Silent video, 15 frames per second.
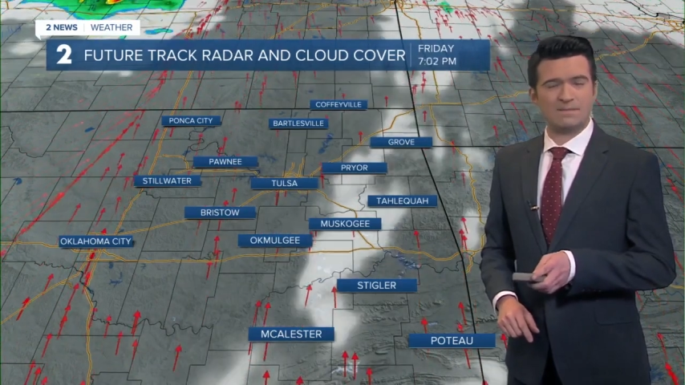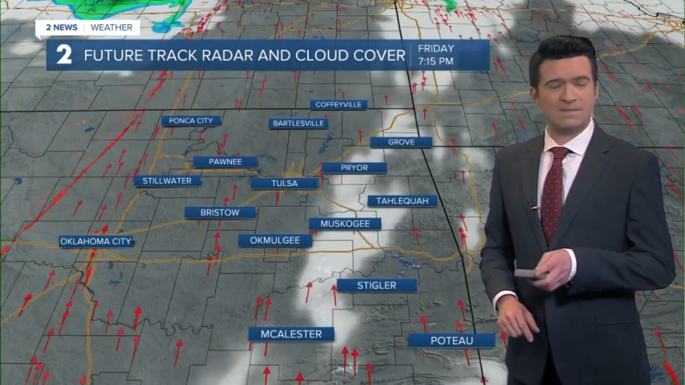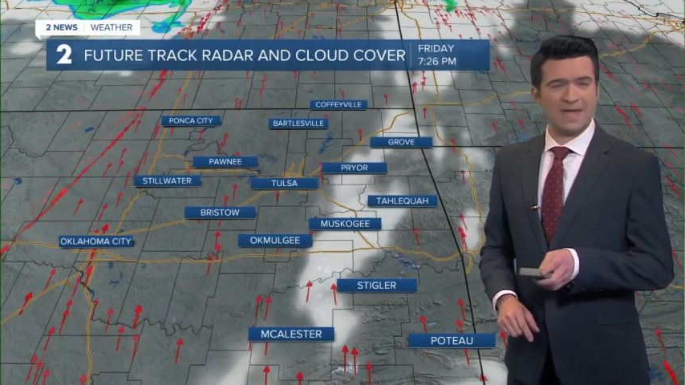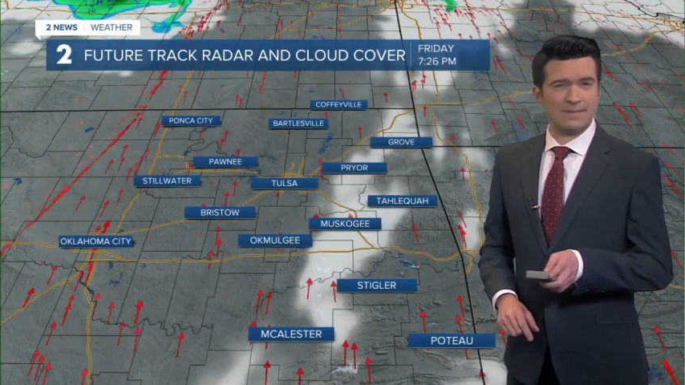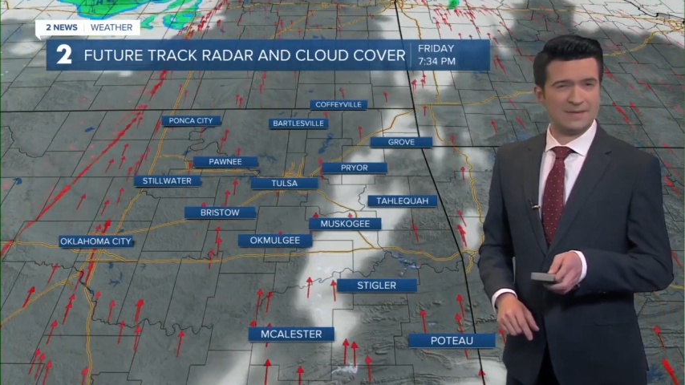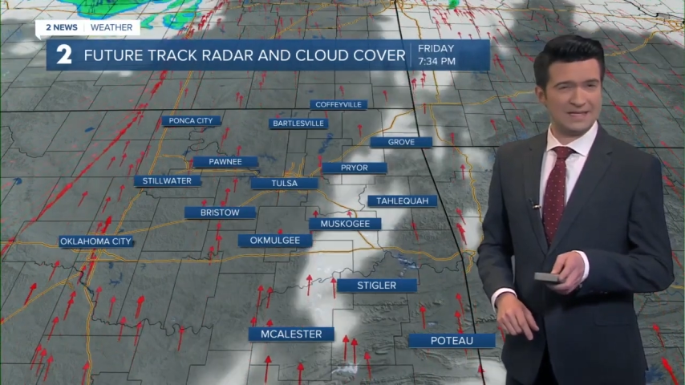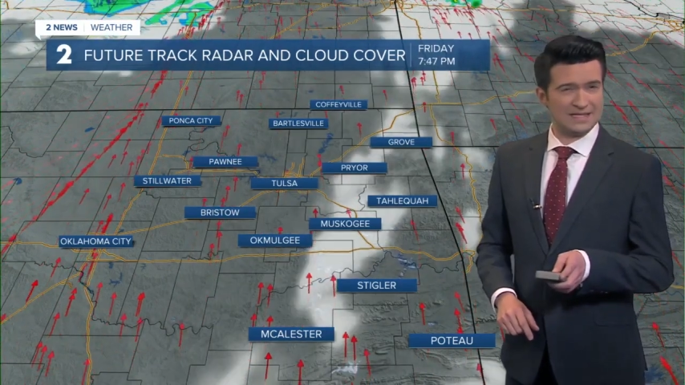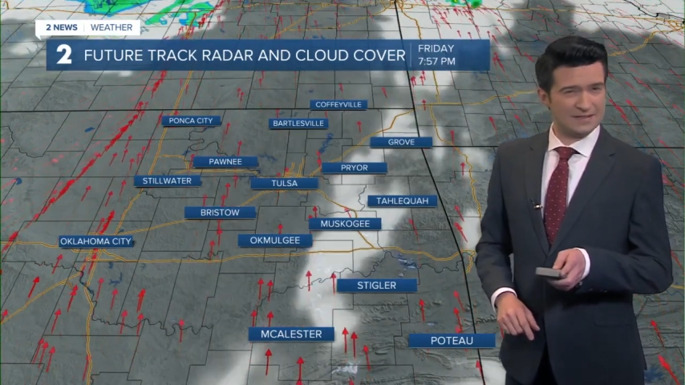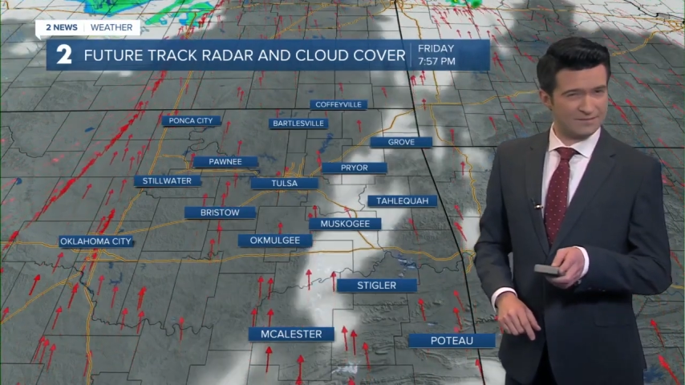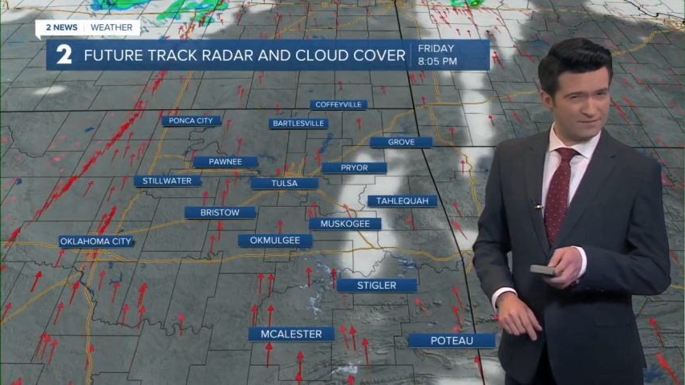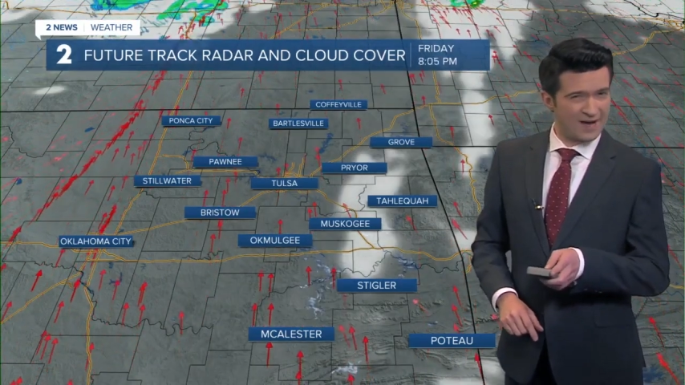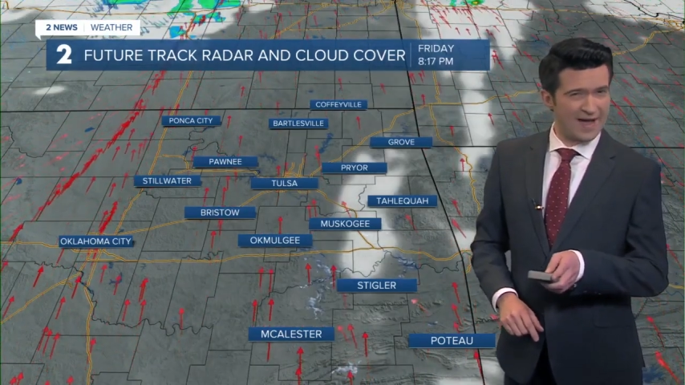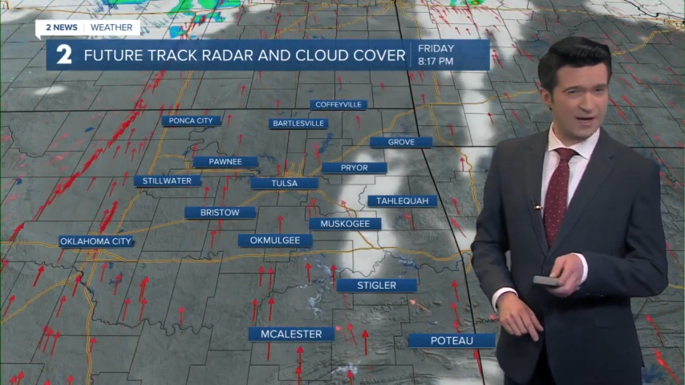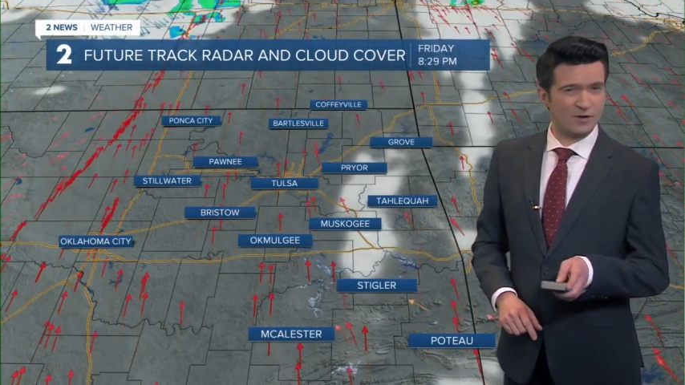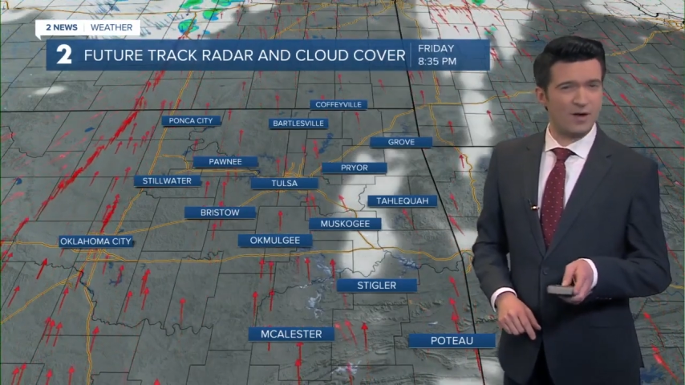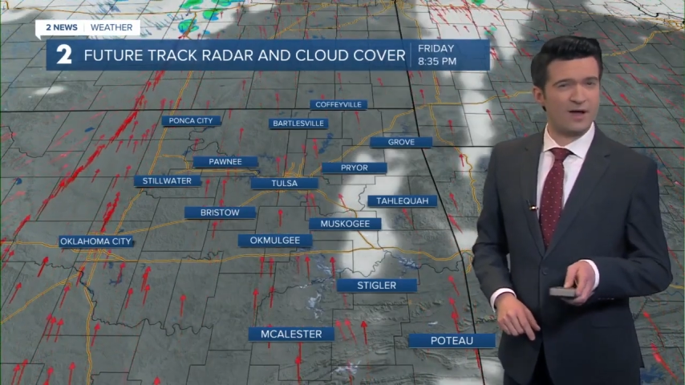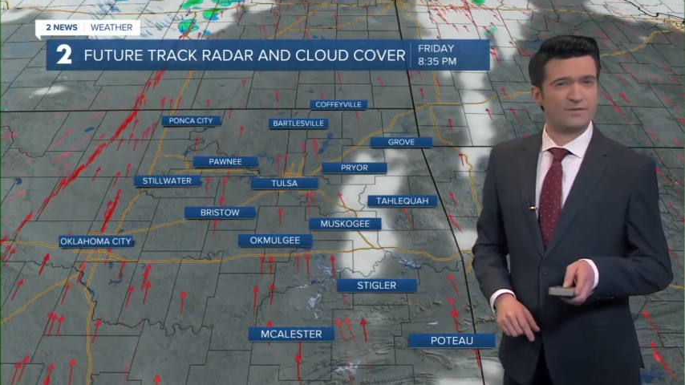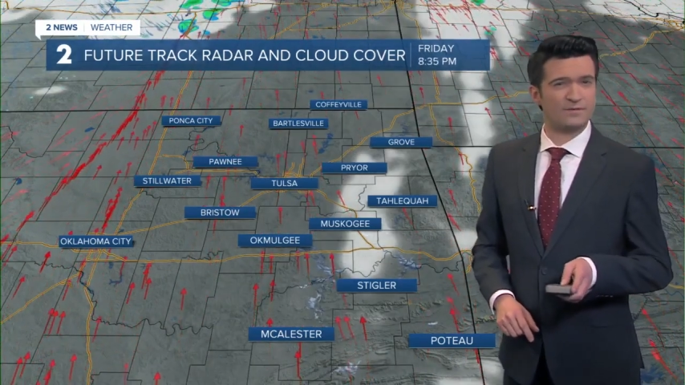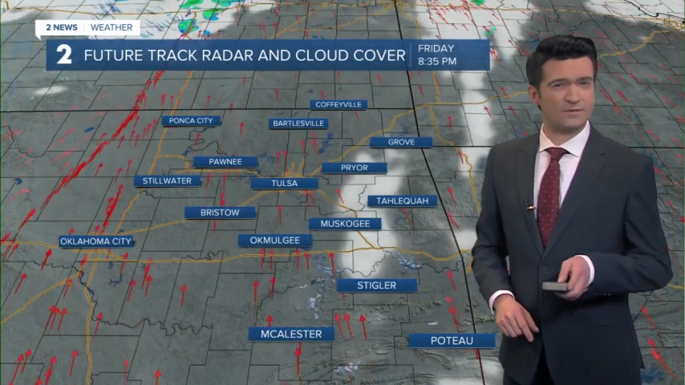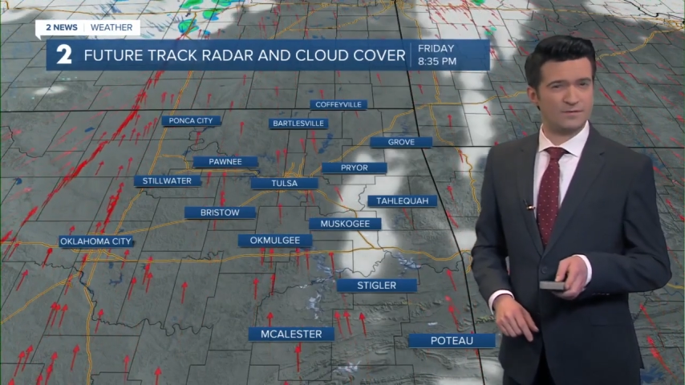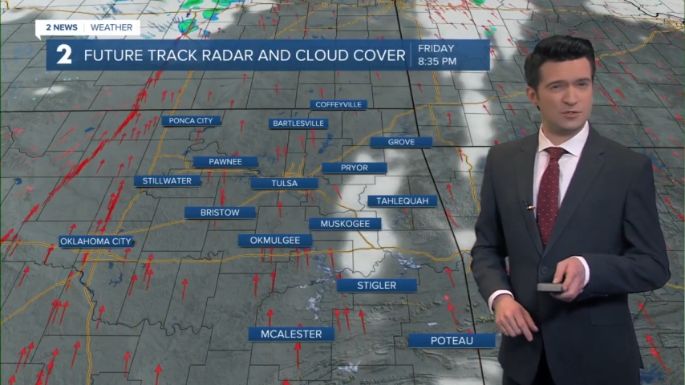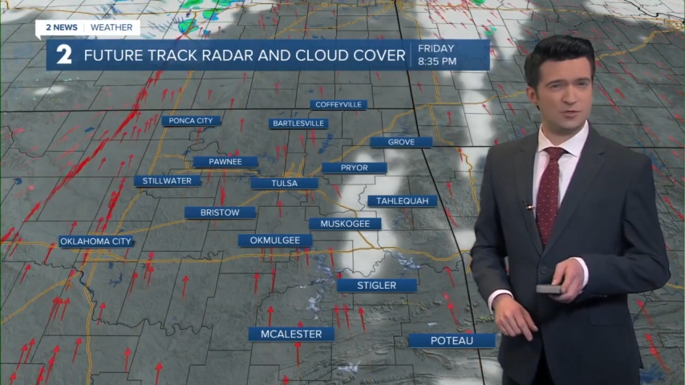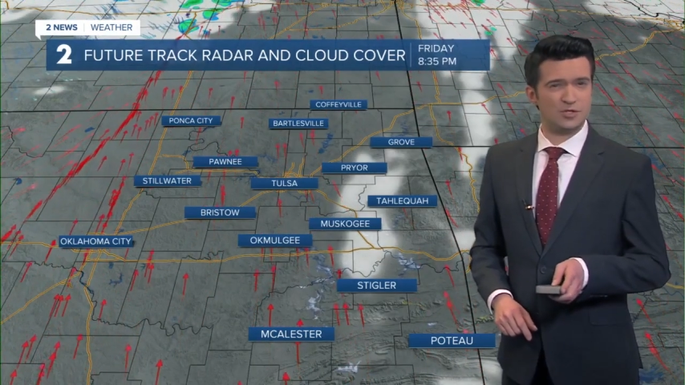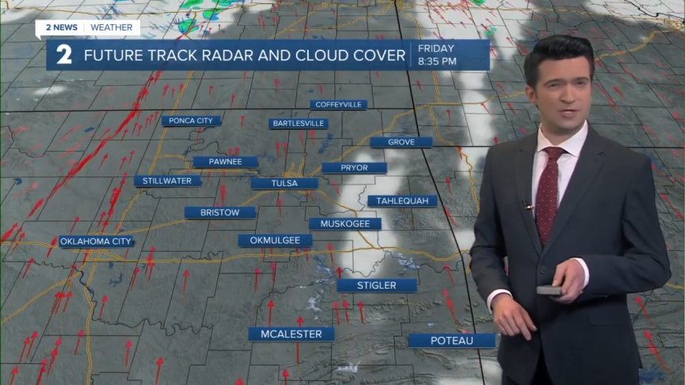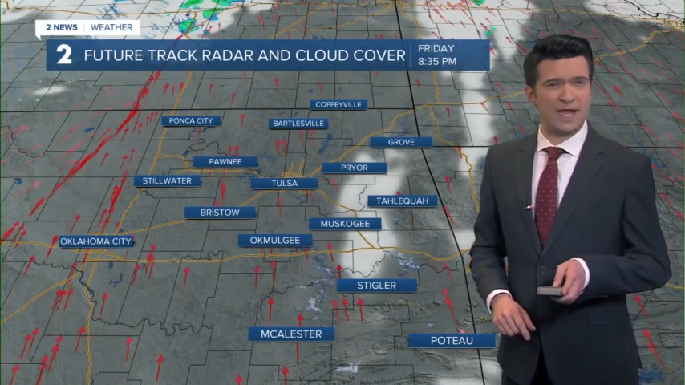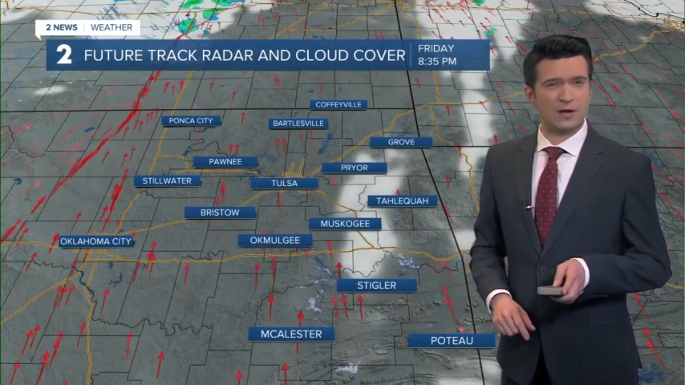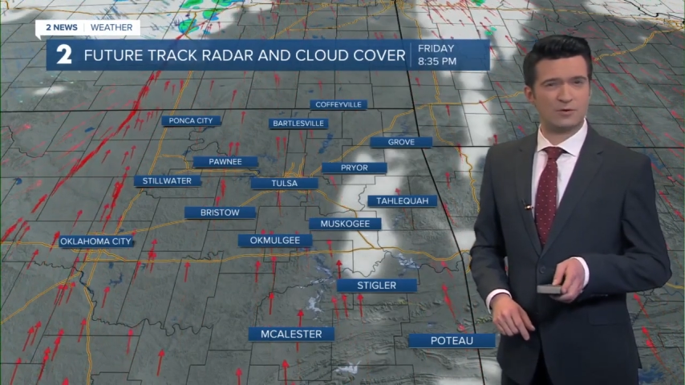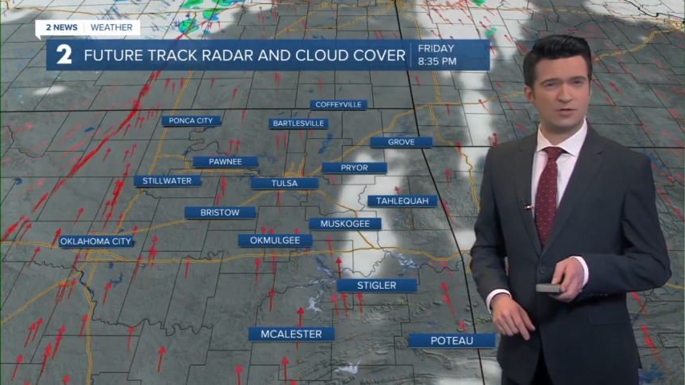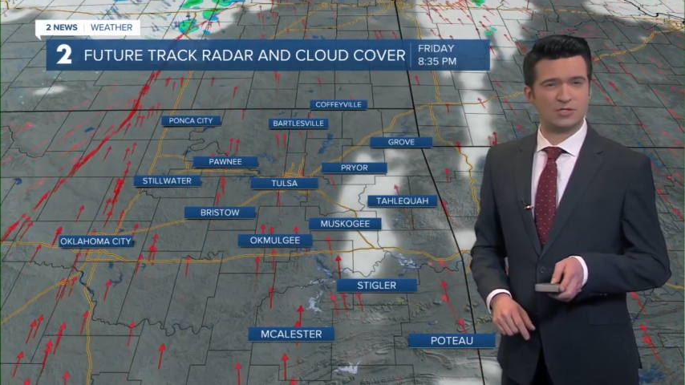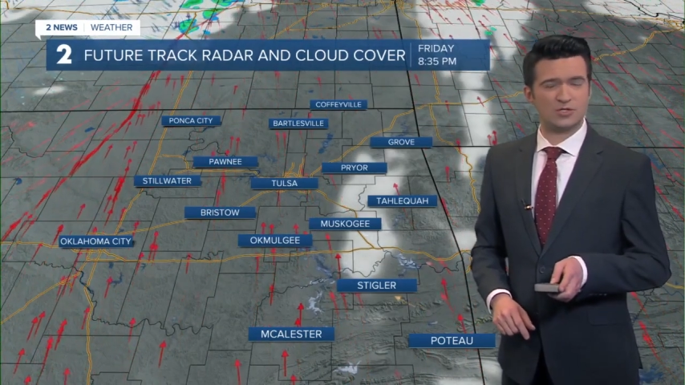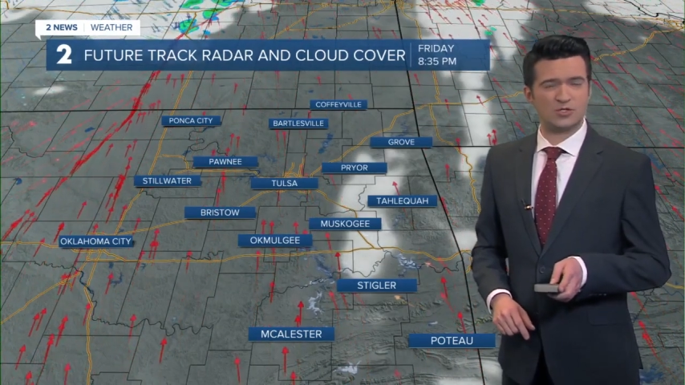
maybe fire off a few showers